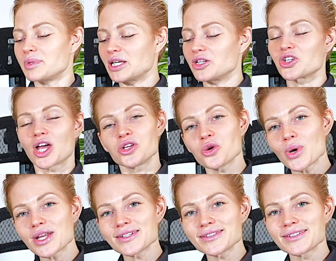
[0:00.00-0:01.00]
being
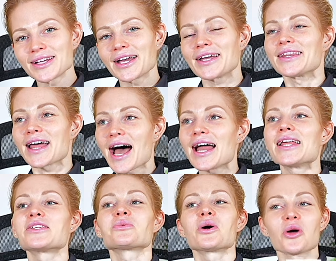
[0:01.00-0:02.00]
genuine, that
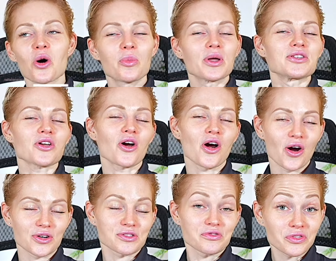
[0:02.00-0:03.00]
is what opens our
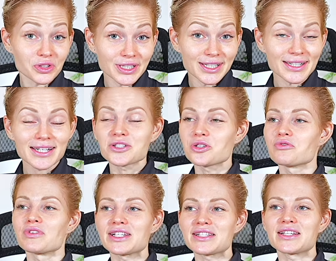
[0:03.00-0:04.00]
hearts fully to
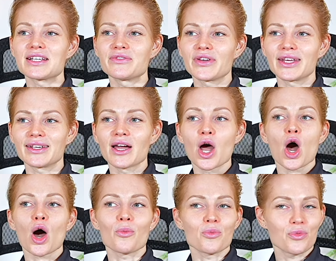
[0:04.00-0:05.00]
receiving
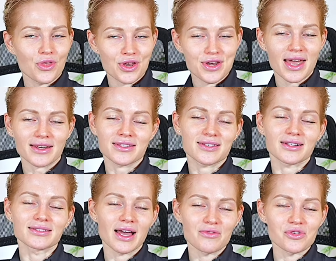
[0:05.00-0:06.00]
the next
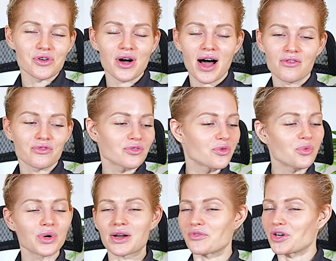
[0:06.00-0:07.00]
level of
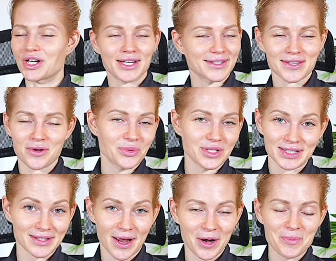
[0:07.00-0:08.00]
whatever it is that we
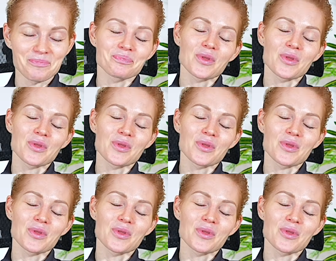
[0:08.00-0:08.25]
desire.